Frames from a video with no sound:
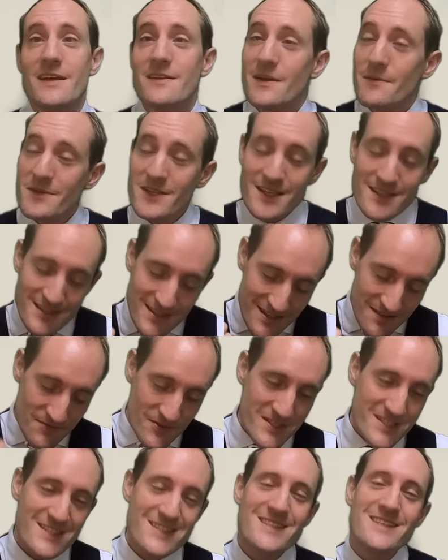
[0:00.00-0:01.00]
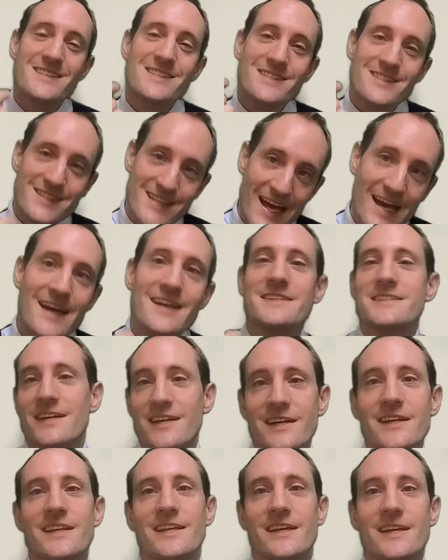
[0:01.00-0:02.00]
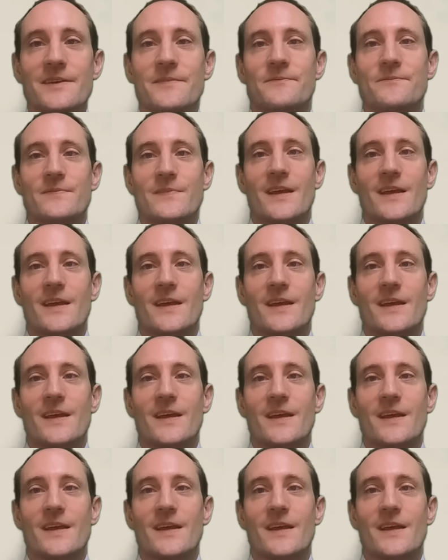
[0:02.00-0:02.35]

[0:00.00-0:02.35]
I mean, the difference is just that tiny.